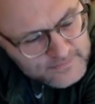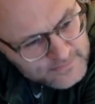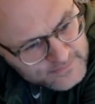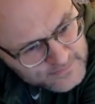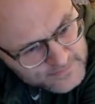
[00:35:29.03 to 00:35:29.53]

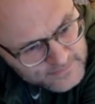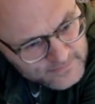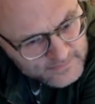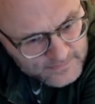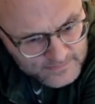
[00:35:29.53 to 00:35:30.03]

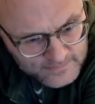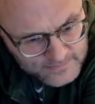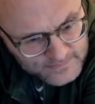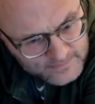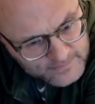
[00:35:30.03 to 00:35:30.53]

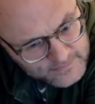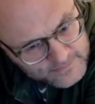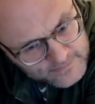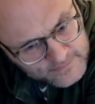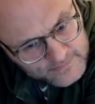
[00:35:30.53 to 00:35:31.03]

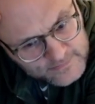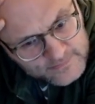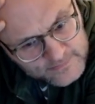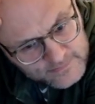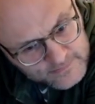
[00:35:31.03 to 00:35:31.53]

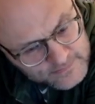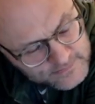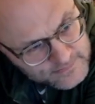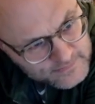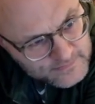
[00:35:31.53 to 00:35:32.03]

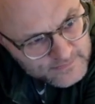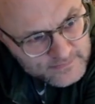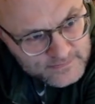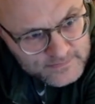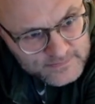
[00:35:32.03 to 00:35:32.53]

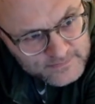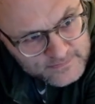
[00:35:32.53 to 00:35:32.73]
Nobody speaks.